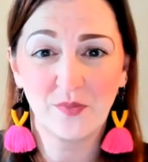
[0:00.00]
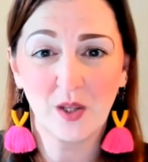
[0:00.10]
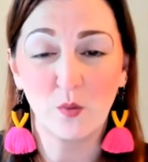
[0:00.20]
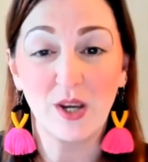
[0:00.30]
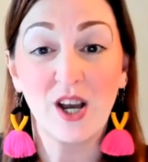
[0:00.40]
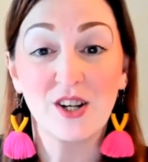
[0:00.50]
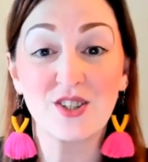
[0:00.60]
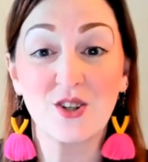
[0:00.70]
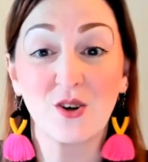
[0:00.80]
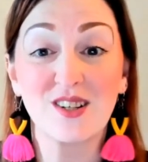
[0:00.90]
We heard a
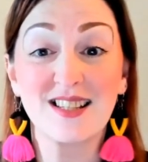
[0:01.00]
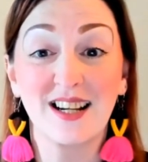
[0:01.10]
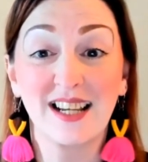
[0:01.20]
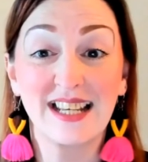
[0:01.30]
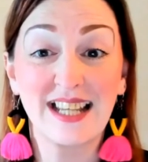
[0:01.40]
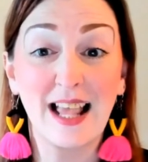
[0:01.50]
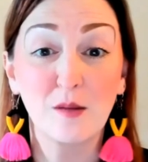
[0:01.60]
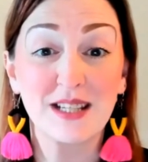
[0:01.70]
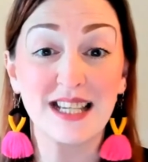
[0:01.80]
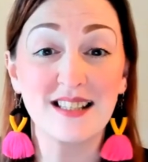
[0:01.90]
song sung, it
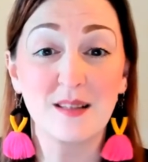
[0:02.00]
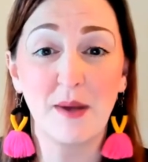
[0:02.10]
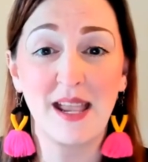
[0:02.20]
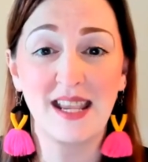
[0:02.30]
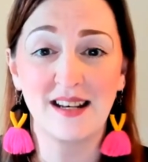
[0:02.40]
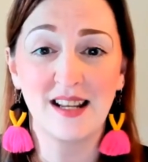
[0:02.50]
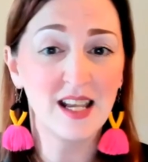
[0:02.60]
helped ease the pain.